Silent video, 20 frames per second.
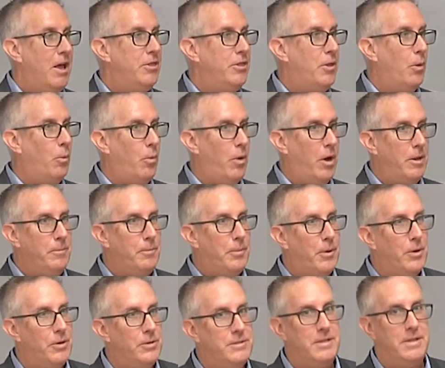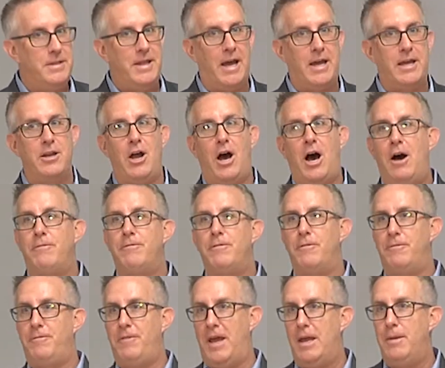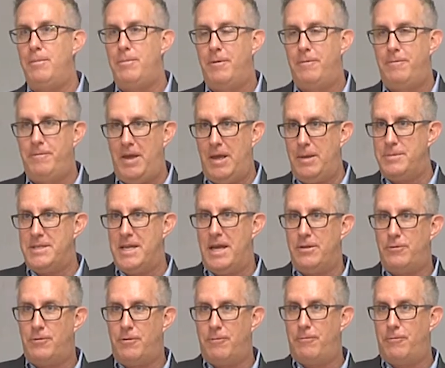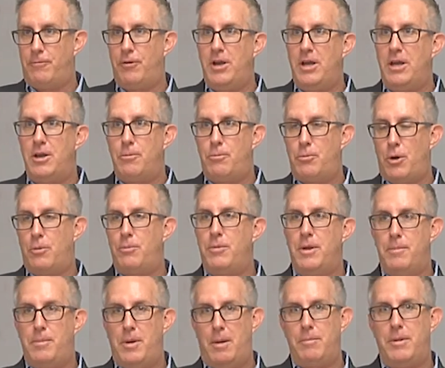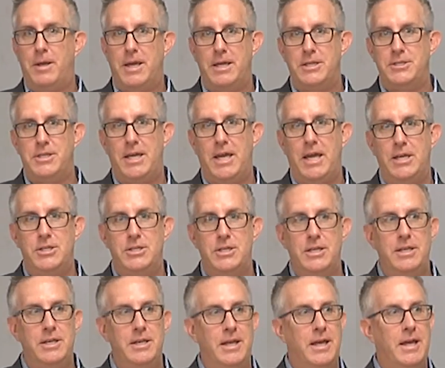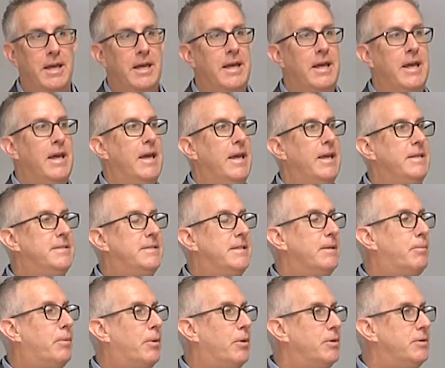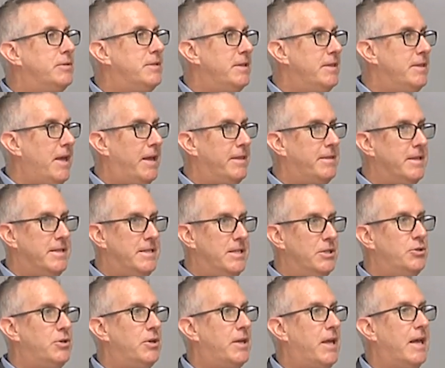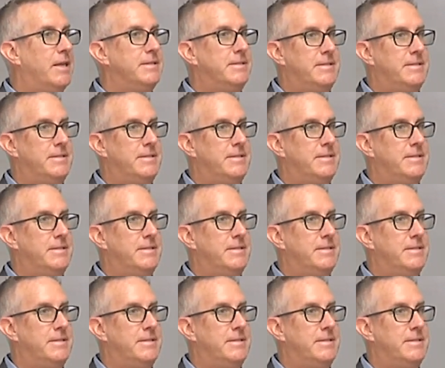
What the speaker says: The one person that can offer FAPE stands for Free and Appropriate Public Education, is the person that the district has